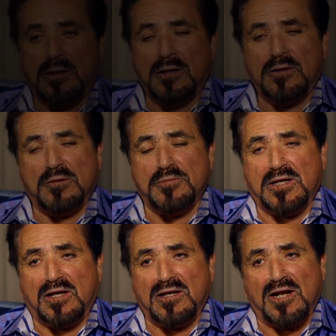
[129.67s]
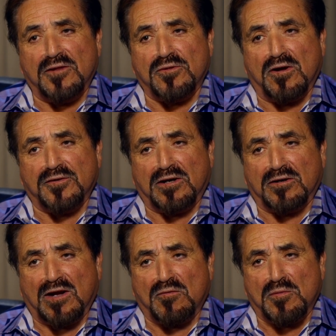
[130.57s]
In the beginning, I thought that
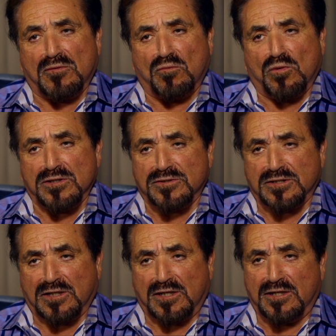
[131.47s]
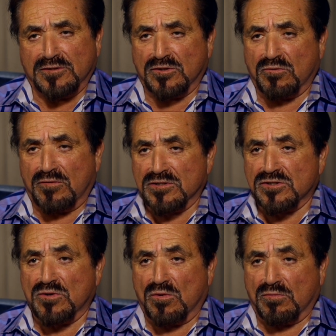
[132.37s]
our government was as clean as the driven
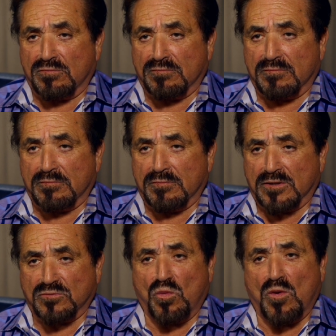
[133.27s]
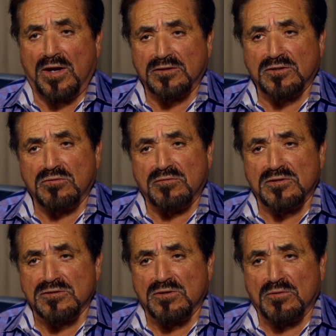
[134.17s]
snow, as white as the
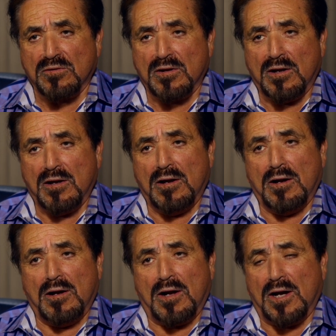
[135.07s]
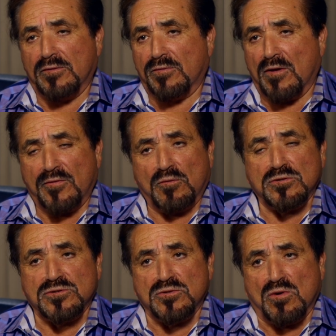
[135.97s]
driven snow. I thought there
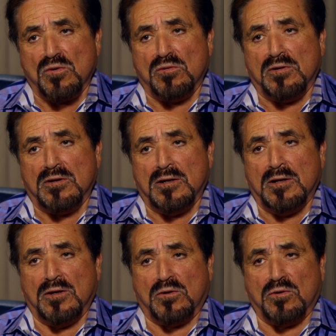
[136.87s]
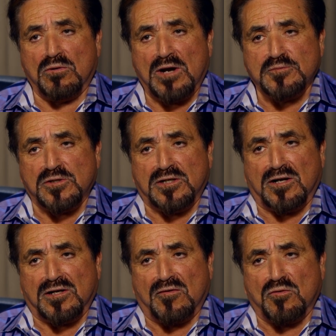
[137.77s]
was no corruption in
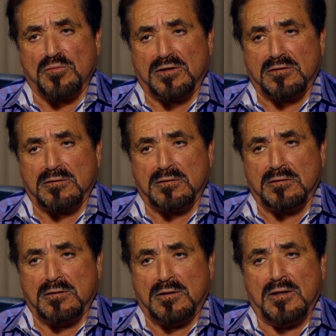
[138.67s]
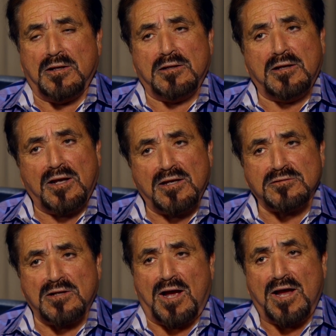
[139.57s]
our government.
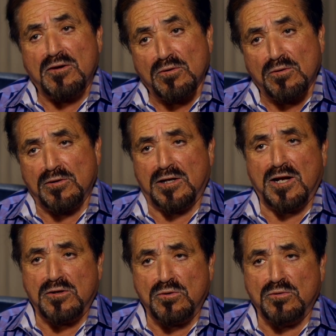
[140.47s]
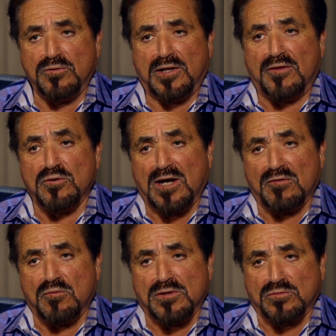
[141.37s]
Yes, I heard and I knew that other
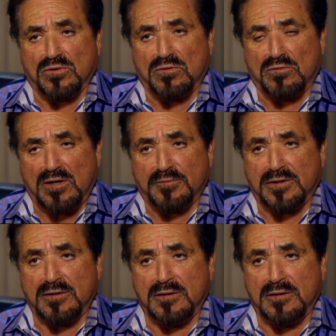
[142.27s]
governments were corrupt,